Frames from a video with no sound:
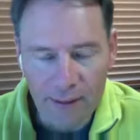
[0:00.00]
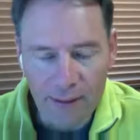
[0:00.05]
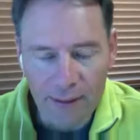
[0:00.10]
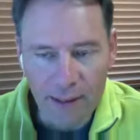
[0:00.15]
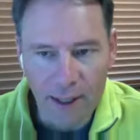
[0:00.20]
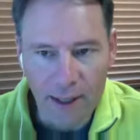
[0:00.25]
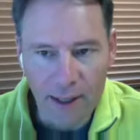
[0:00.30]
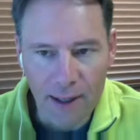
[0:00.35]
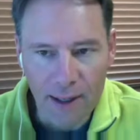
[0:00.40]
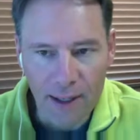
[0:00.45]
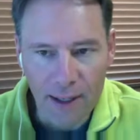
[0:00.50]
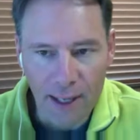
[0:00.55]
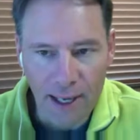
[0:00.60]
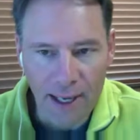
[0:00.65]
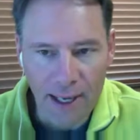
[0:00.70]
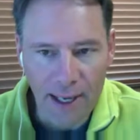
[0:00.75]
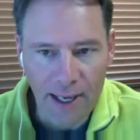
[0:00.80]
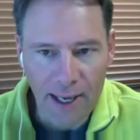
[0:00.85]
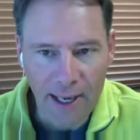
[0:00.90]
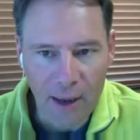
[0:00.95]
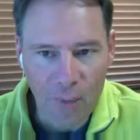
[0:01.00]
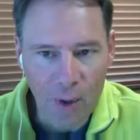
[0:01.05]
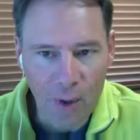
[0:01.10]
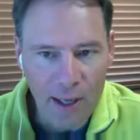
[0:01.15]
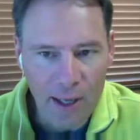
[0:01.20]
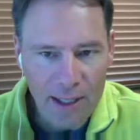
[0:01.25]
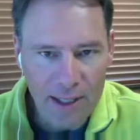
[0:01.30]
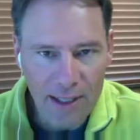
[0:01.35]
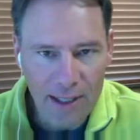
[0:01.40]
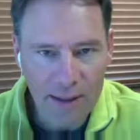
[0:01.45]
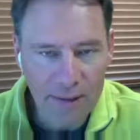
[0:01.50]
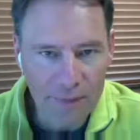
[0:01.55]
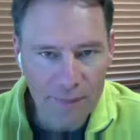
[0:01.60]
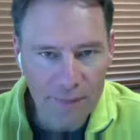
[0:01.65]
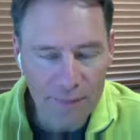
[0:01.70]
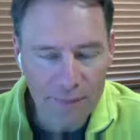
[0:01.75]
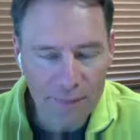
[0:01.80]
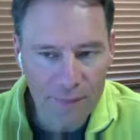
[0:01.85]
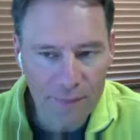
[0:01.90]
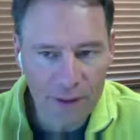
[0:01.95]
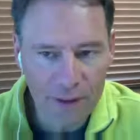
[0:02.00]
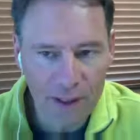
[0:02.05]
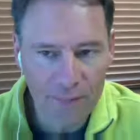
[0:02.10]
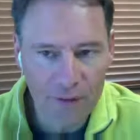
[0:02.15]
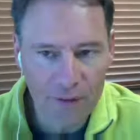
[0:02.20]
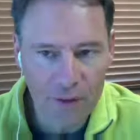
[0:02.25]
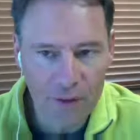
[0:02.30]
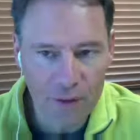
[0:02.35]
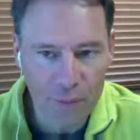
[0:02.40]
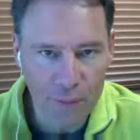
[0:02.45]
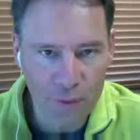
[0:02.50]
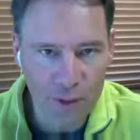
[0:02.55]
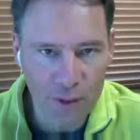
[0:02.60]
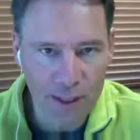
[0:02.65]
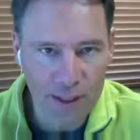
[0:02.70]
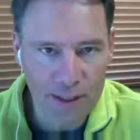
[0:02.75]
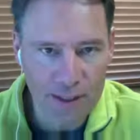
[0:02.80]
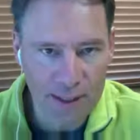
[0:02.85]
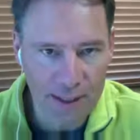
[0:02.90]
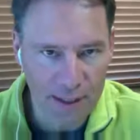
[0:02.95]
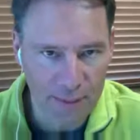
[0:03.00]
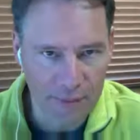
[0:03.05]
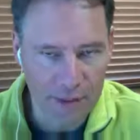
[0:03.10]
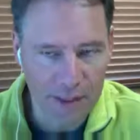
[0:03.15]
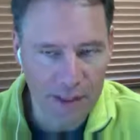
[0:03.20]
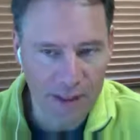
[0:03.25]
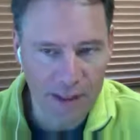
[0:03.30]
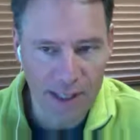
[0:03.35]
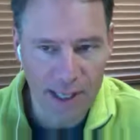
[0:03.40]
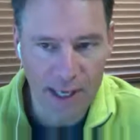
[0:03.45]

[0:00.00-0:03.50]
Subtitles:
And I want to give you 3 tips today